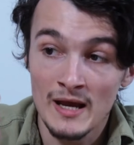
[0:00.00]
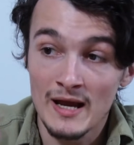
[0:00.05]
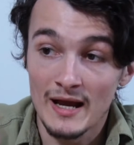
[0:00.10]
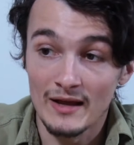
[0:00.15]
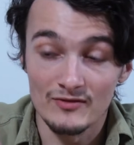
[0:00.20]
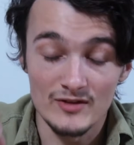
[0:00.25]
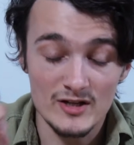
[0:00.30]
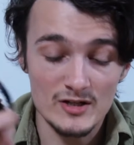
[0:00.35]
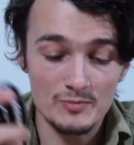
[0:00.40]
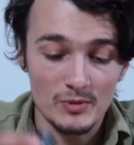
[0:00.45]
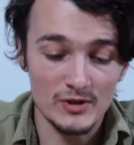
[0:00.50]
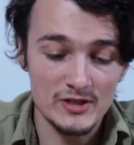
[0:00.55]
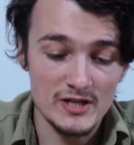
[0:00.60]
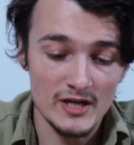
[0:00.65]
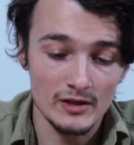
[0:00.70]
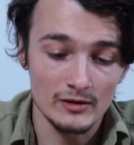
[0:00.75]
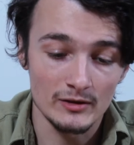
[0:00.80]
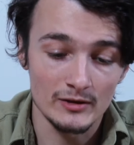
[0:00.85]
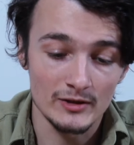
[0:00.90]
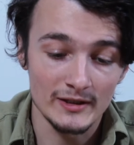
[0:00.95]
And this
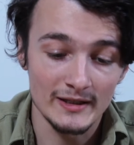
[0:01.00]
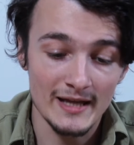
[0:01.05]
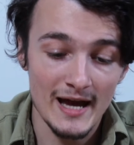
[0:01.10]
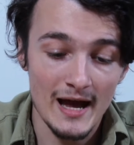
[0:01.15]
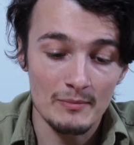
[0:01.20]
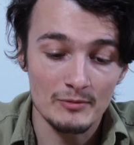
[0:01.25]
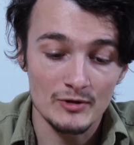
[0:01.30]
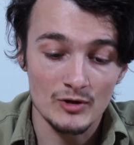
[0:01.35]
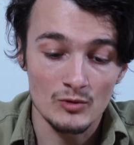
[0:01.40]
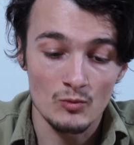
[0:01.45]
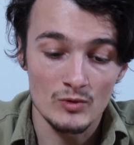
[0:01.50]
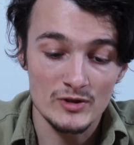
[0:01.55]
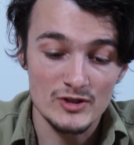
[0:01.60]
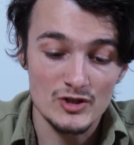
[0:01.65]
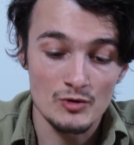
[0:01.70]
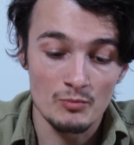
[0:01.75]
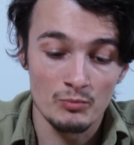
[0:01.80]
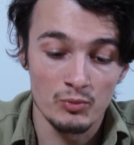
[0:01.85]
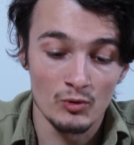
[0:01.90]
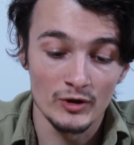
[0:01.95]
particular adapter, once
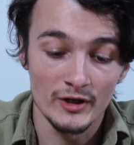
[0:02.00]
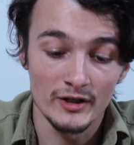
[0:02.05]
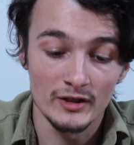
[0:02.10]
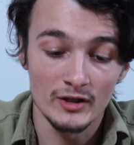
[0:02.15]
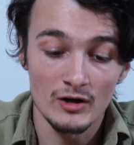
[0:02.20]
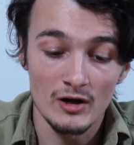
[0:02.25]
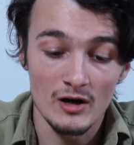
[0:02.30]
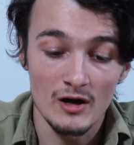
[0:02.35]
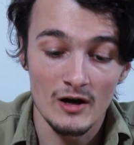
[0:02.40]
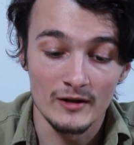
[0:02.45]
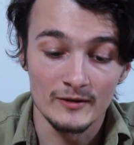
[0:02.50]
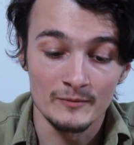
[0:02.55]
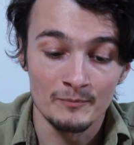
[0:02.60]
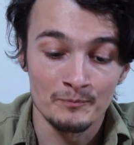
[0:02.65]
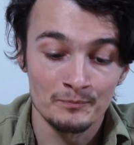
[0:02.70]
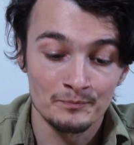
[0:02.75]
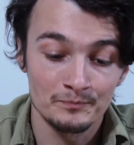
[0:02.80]
you put it on,